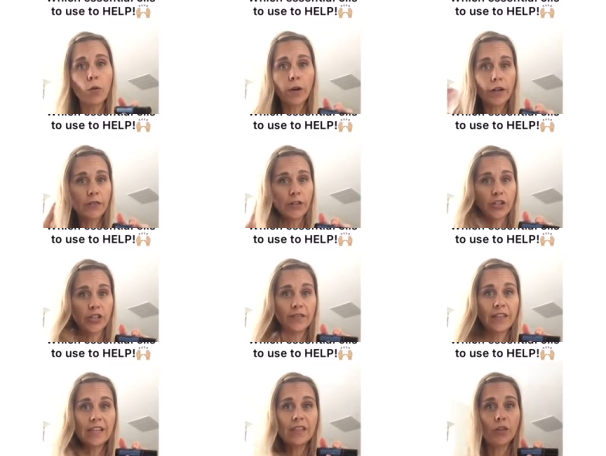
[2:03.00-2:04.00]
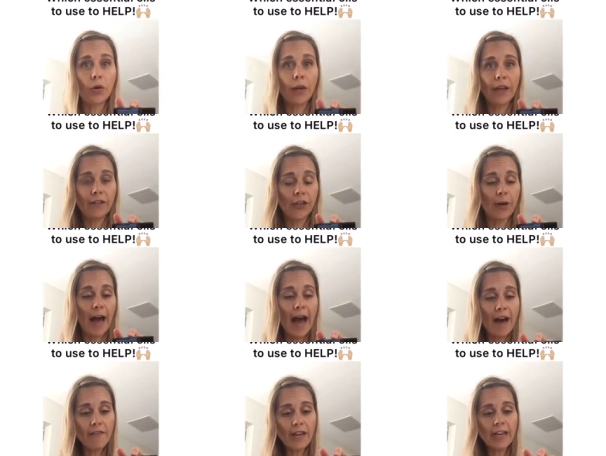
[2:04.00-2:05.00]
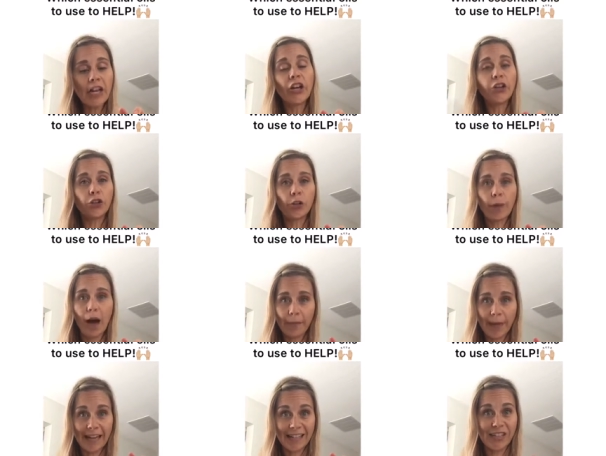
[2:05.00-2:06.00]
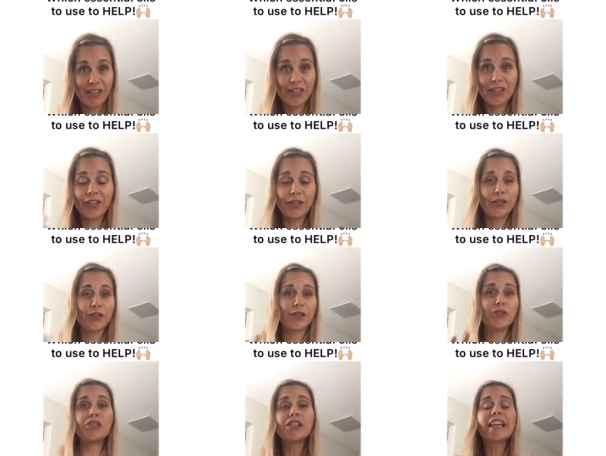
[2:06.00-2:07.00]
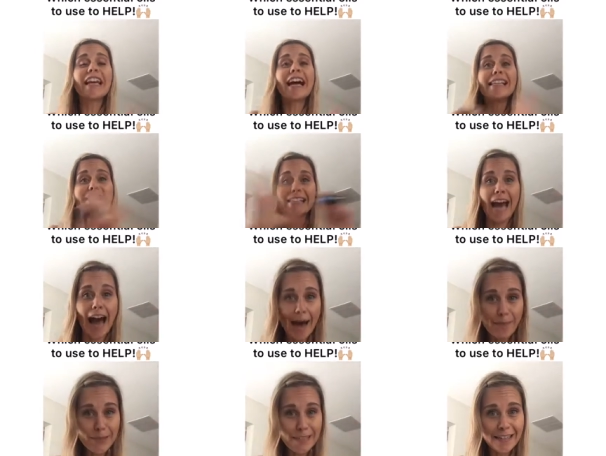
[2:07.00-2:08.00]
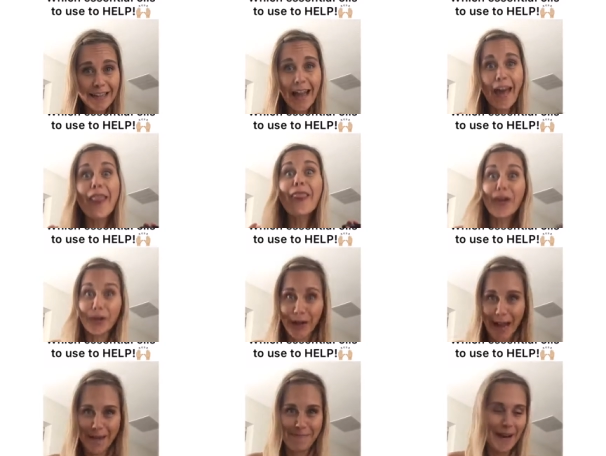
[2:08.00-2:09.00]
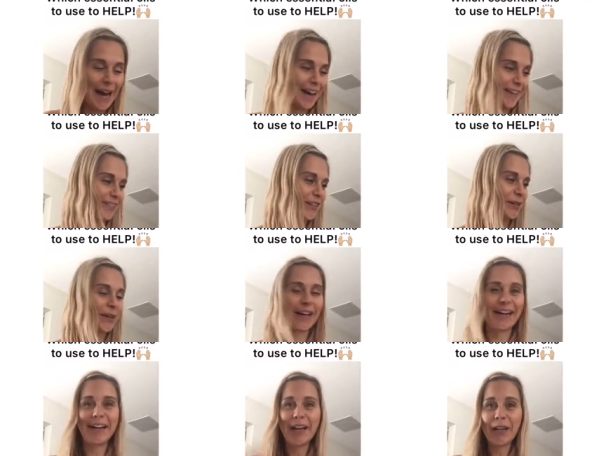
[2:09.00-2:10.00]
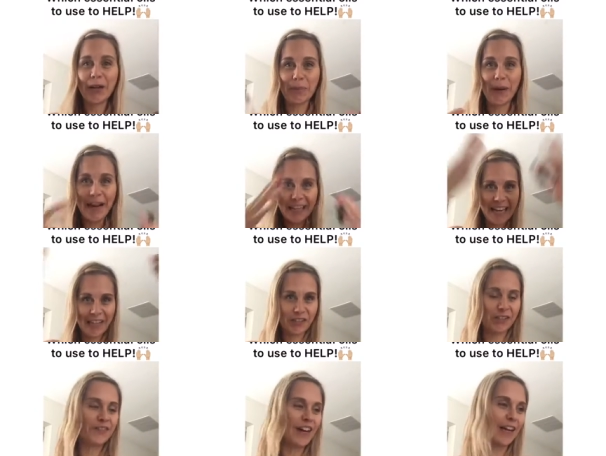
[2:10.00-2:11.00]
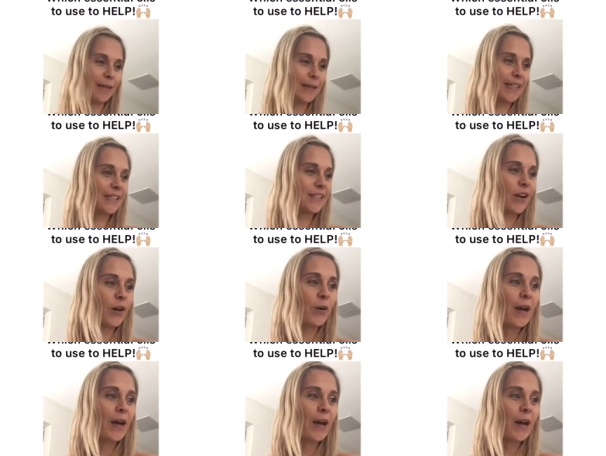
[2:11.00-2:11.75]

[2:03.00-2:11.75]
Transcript: oil version of this, so if you have it, you could pop that into your diffuser too. Just like adapt the crap out of your your body and your environment. So